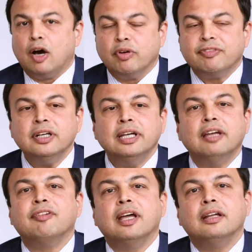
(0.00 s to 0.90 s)
However,
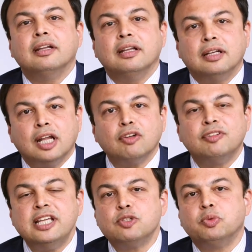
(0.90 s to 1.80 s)
if none
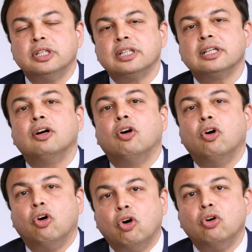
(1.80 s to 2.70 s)
of these work,
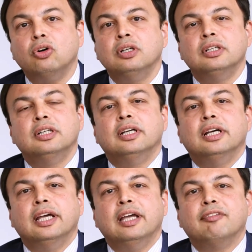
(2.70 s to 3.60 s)
or
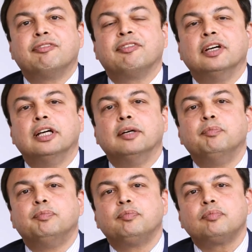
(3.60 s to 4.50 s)
if
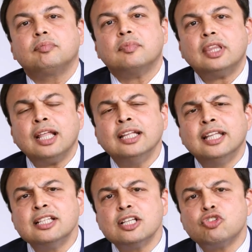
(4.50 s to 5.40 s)

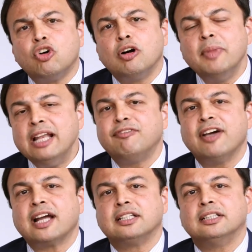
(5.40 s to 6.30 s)
there's a strong male
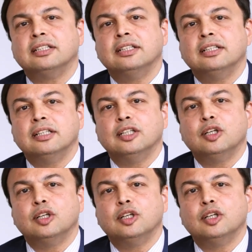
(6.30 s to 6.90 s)
factor